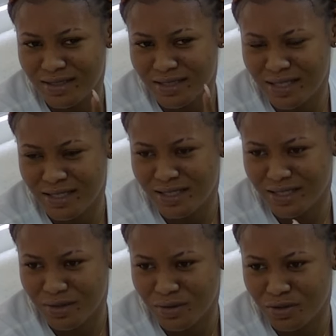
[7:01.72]
Jason in
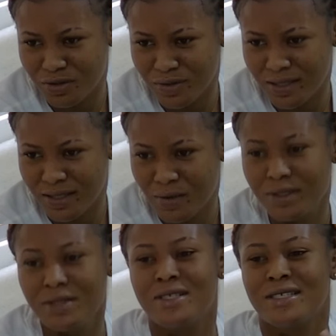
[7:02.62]
the washroom, and then he
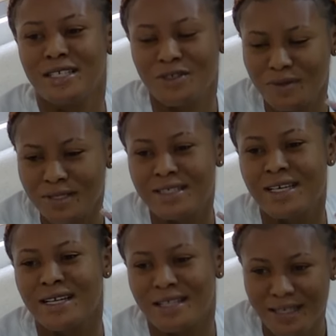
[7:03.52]
wanted to say, she wanted to
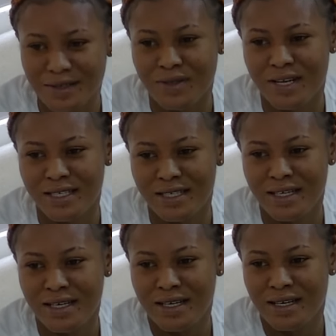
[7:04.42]
say the thing so that
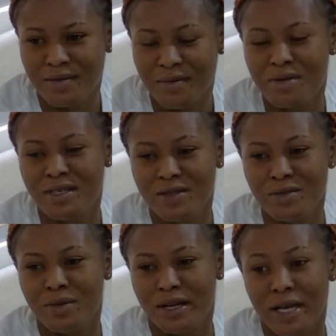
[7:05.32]
maybe Jason
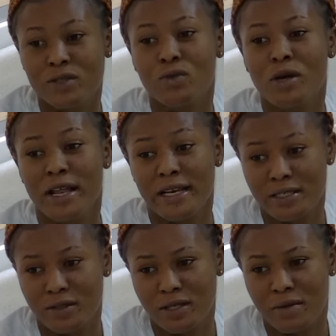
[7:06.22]
would be like, I should go and
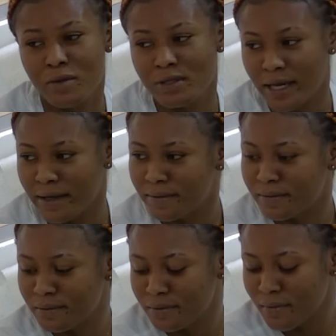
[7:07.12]
listen. Mm. So he was mm. like,
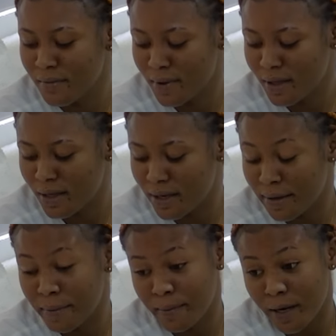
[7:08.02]

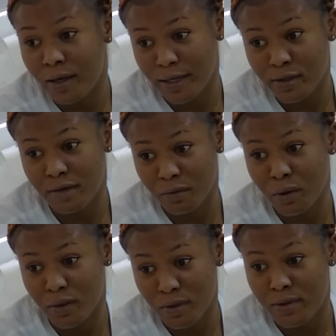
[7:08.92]
um, I'd like to have a
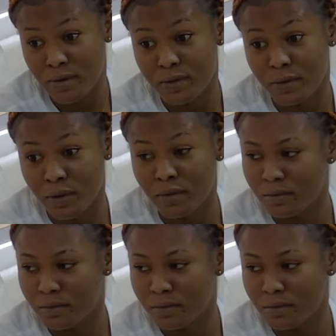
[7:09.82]
word with you. So we'll.